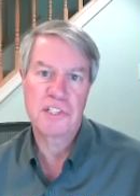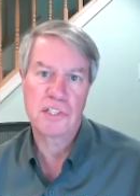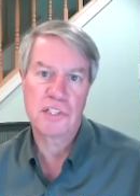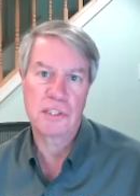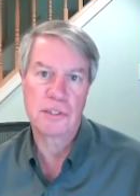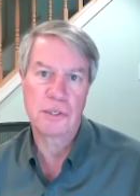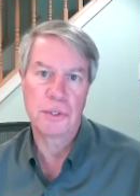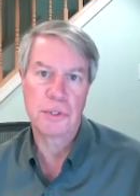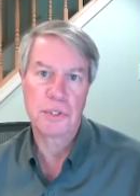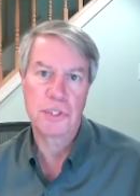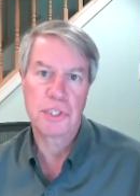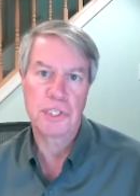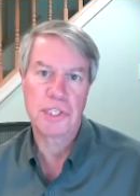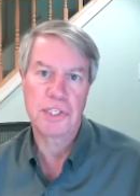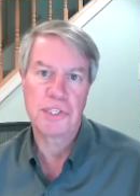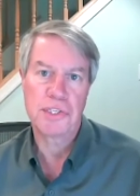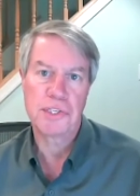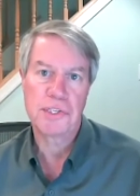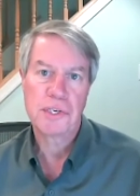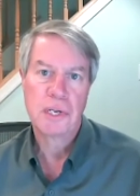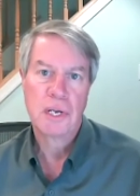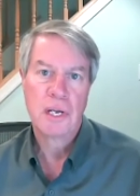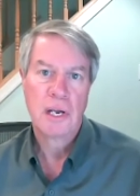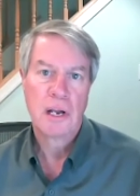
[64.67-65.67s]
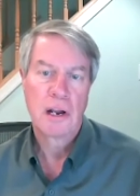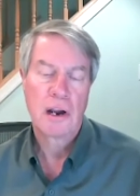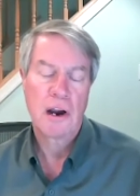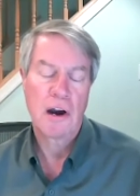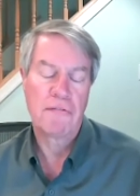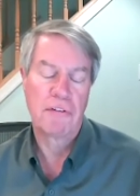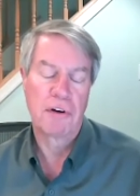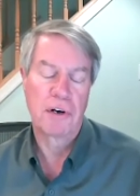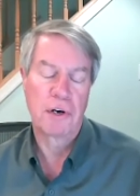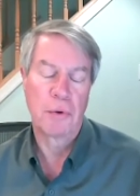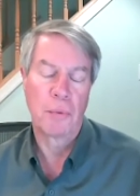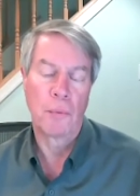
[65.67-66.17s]
solutions
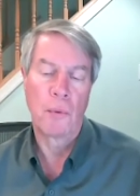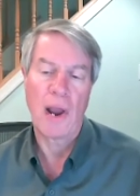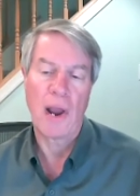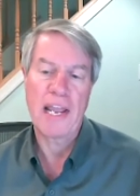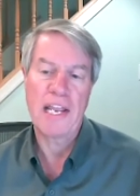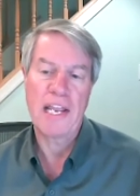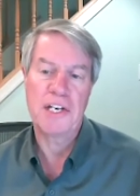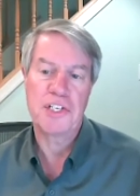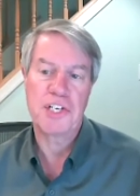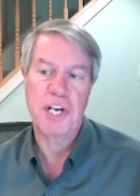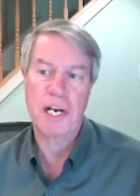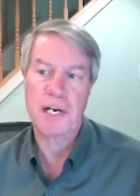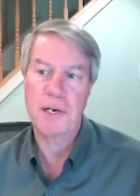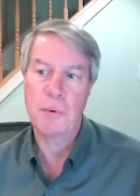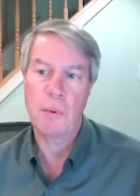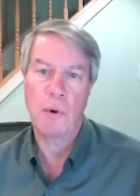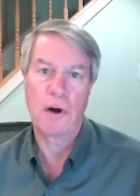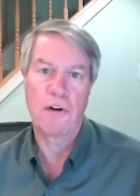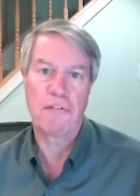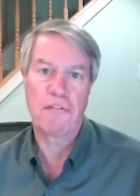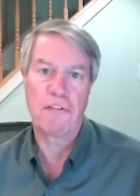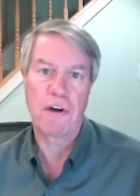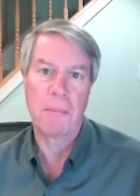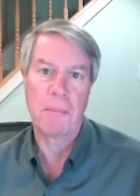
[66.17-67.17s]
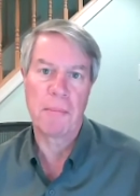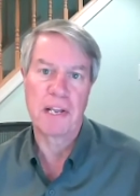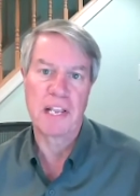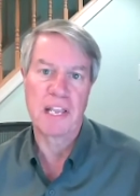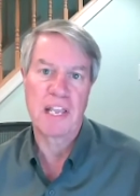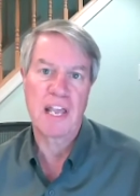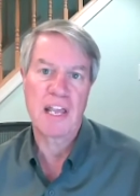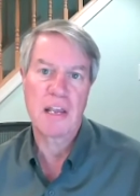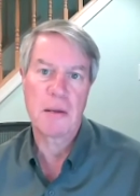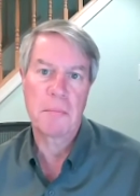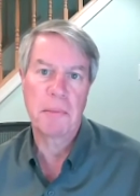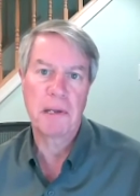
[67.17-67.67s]
covering a range anywhere from a
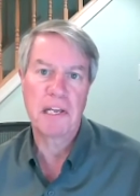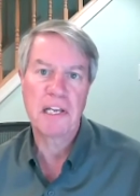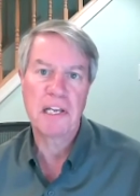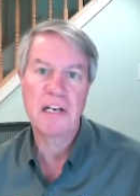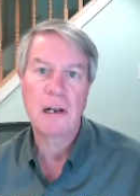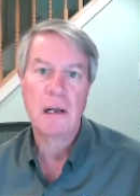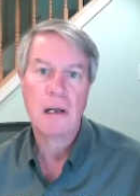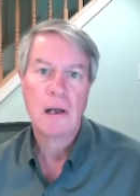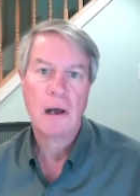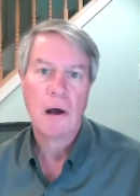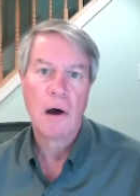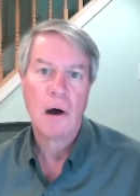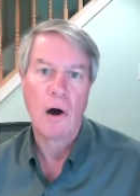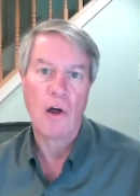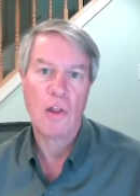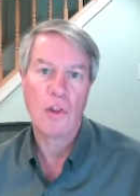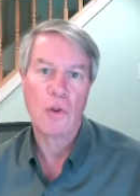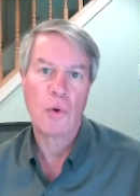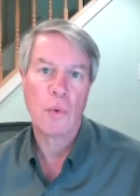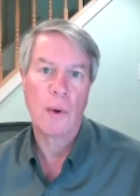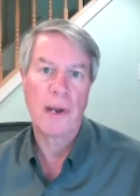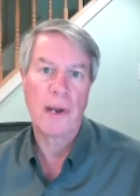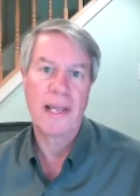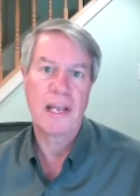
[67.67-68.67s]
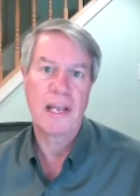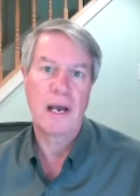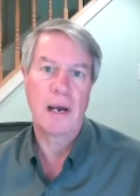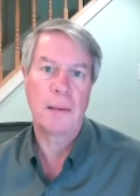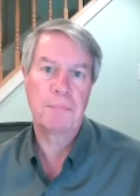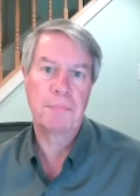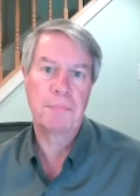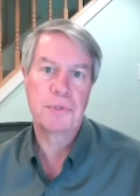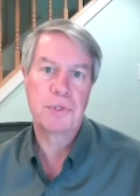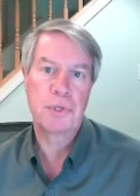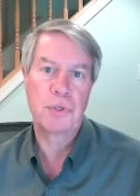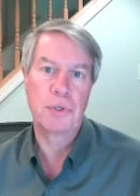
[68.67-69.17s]
gigabit all the way
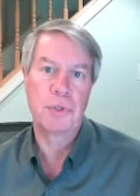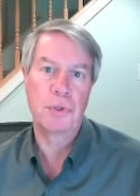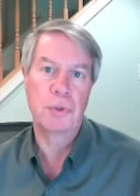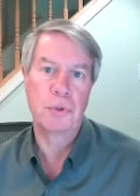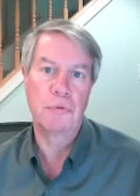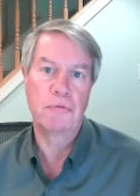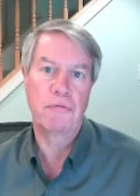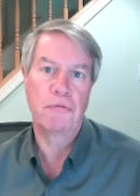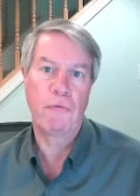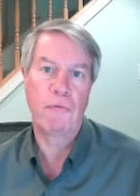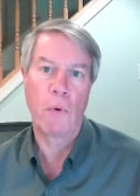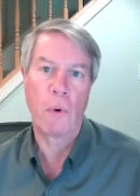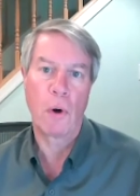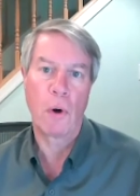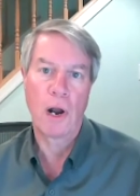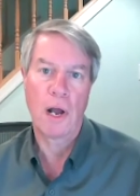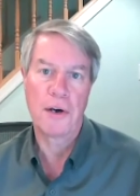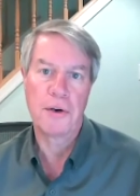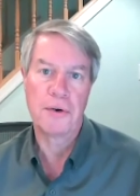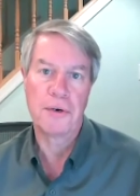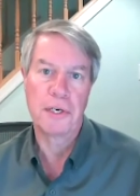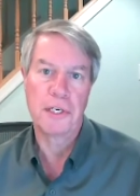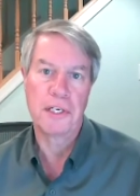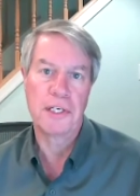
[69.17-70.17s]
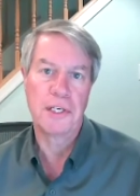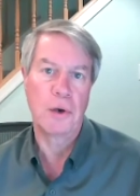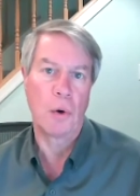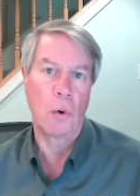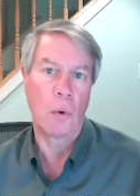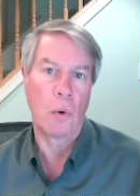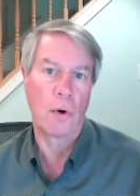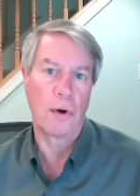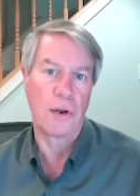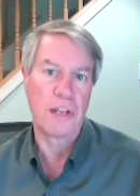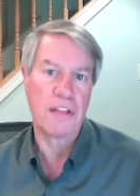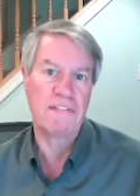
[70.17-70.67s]
up to 400
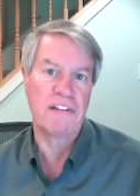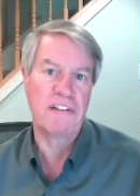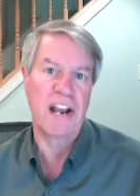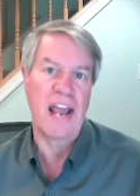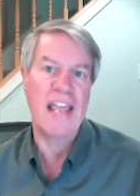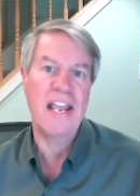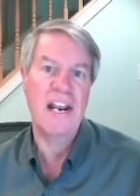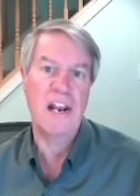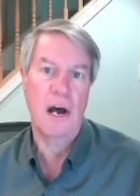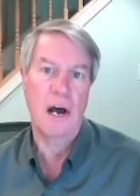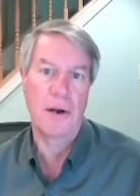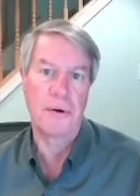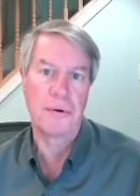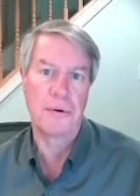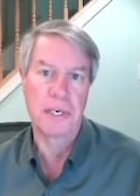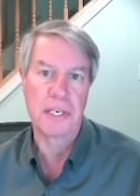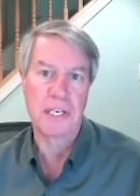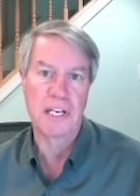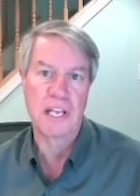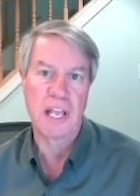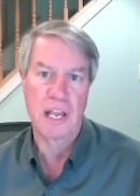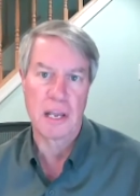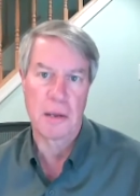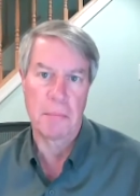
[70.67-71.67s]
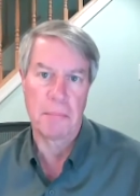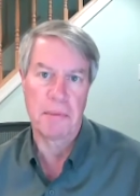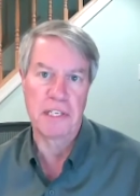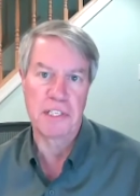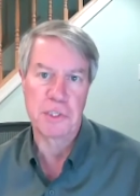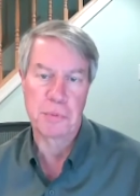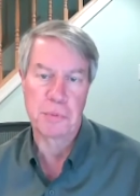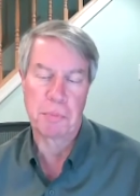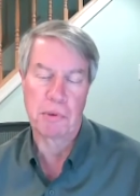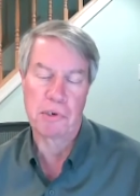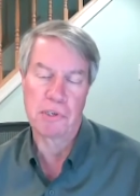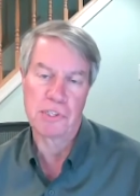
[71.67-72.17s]
or even 800
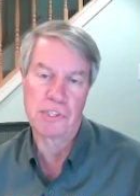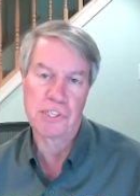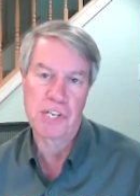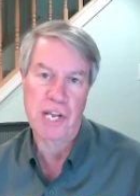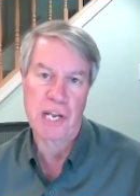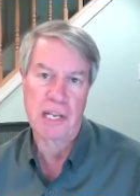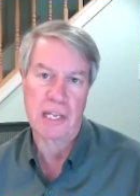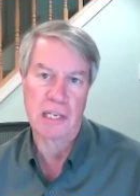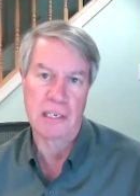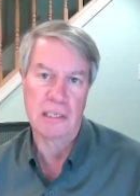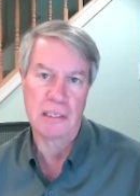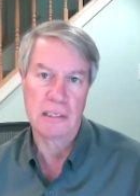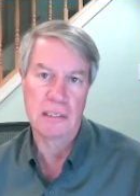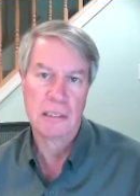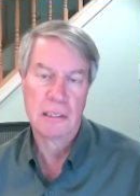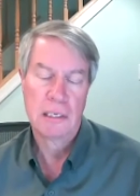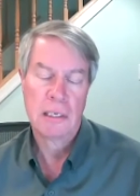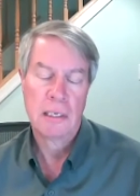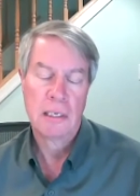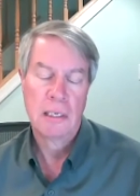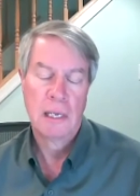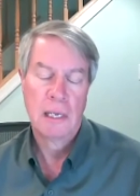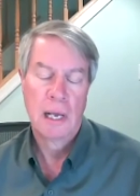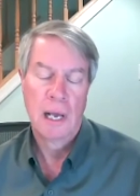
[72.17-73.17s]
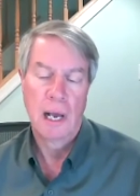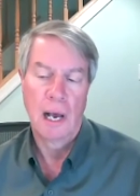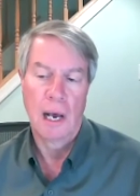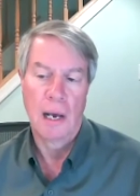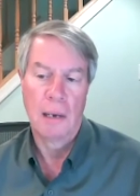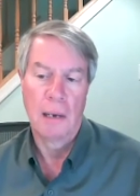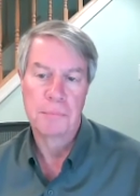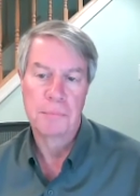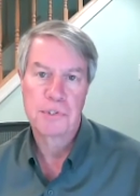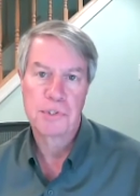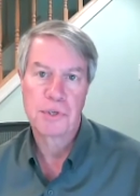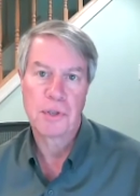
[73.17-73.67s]
gigabits per second.
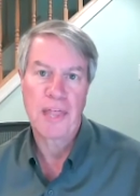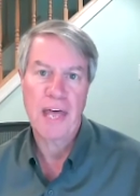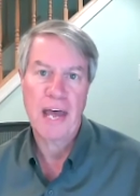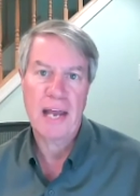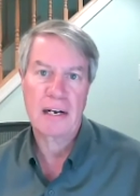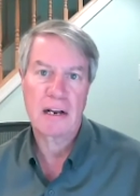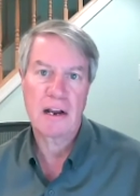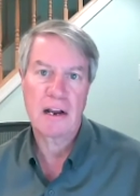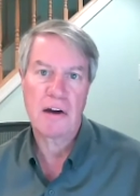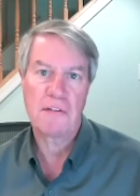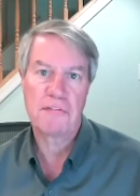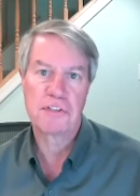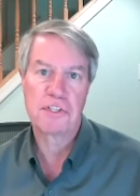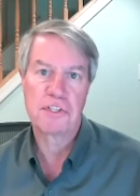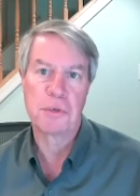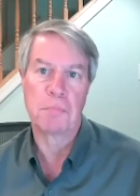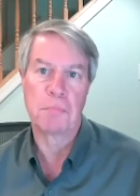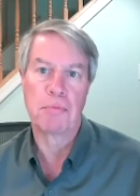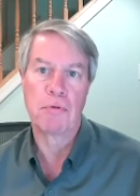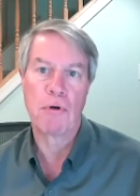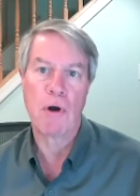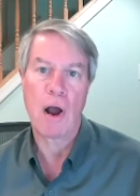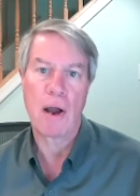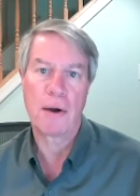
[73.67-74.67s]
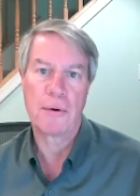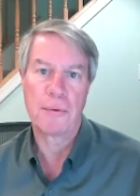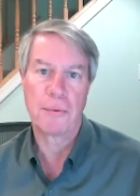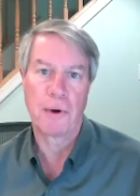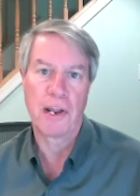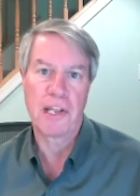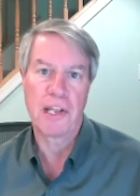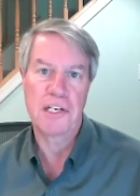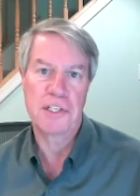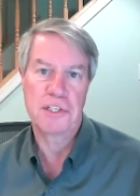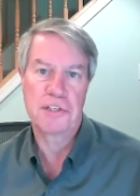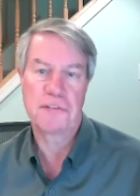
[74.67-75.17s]
Um, so that covers a broad
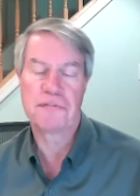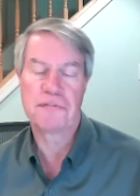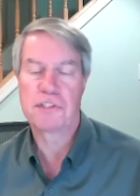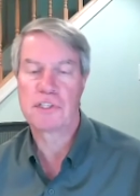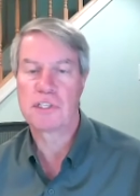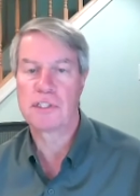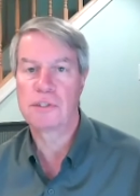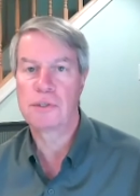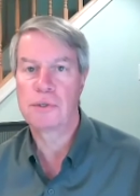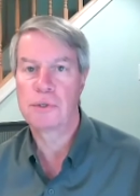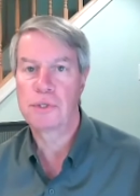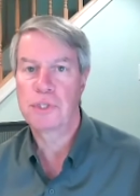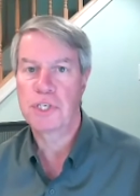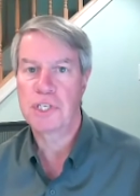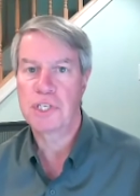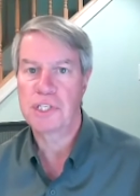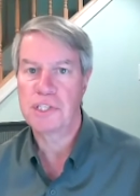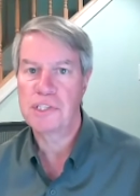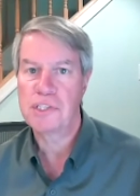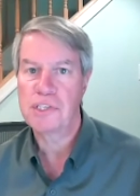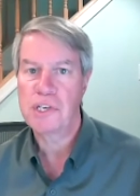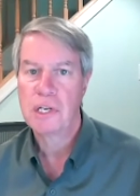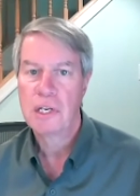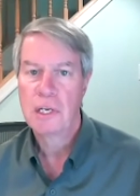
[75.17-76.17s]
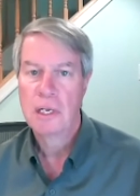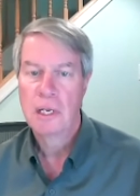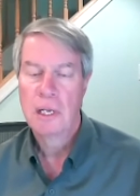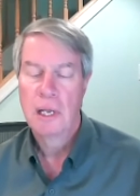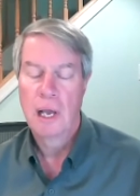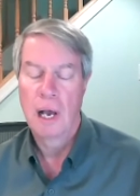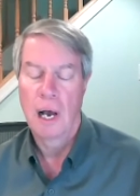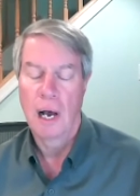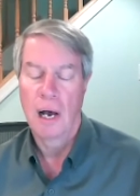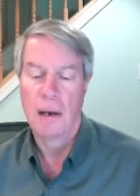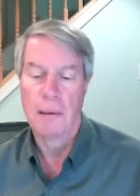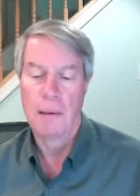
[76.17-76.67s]
range of solutions,
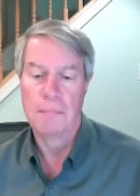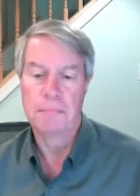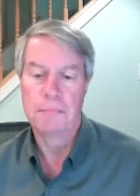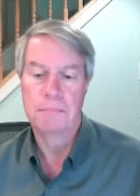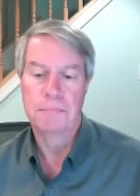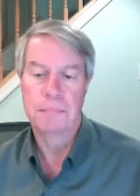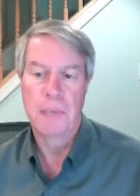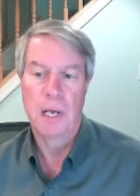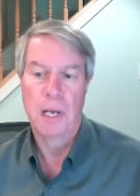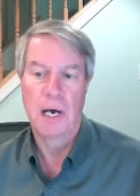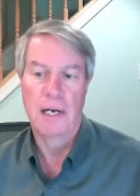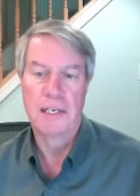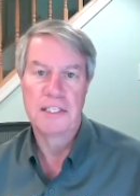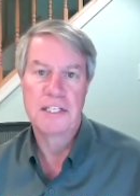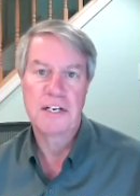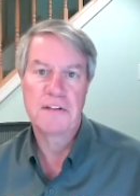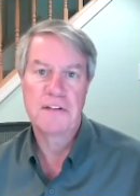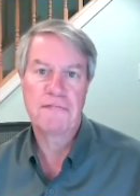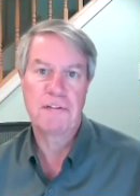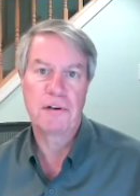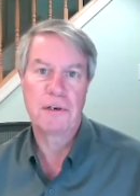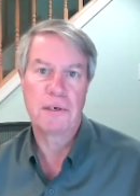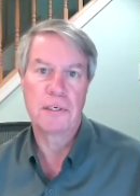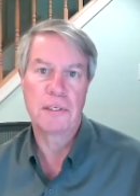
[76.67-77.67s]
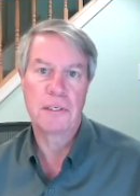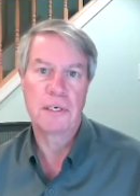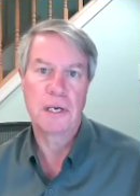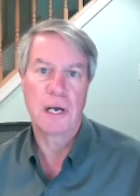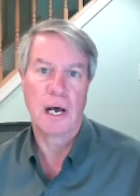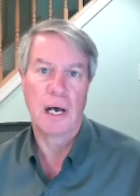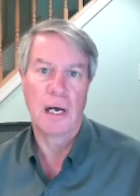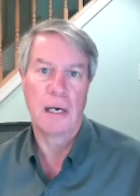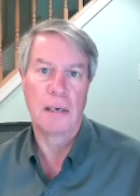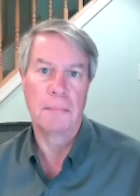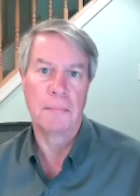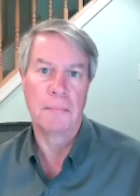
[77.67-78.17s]
um, uh, different
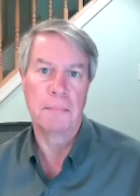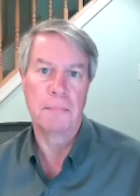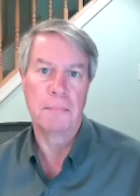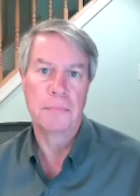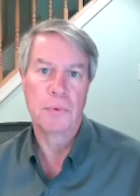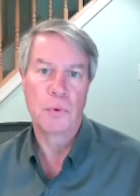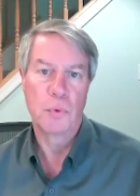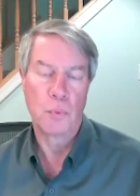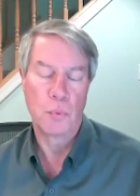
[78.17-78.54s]
um,